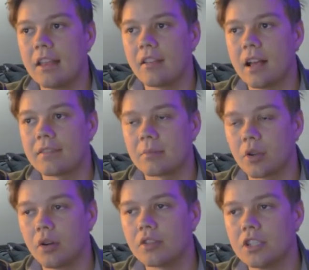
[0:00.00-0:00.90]
and they'll have
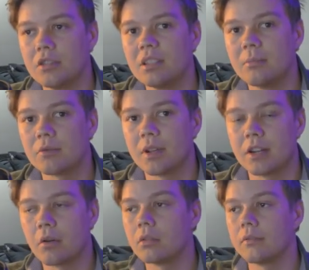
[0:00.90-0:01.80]
some continuity
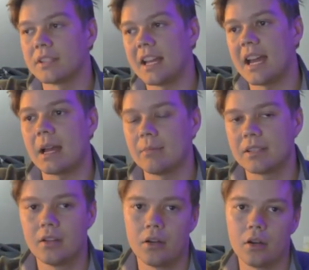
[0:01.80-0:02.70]
between all of the
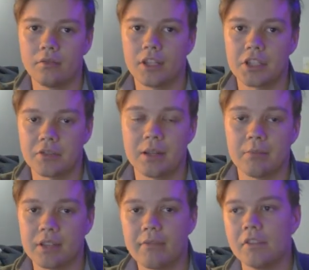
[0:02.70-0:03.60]
tabs on their
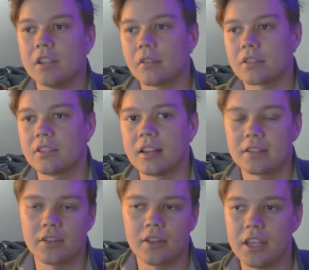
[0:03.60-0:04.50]
stream, so everything looks
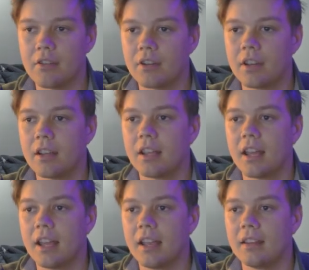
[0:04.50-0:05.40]
nice and coherent
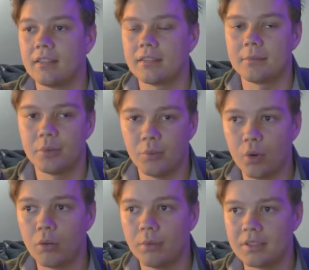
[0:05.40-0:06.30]
and
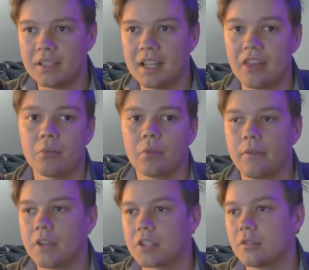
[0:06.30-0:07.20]
well put together and
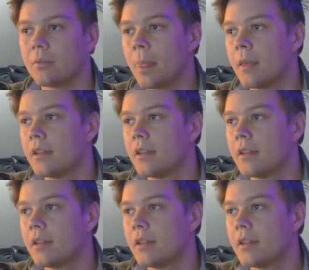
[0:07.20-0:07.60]
professional.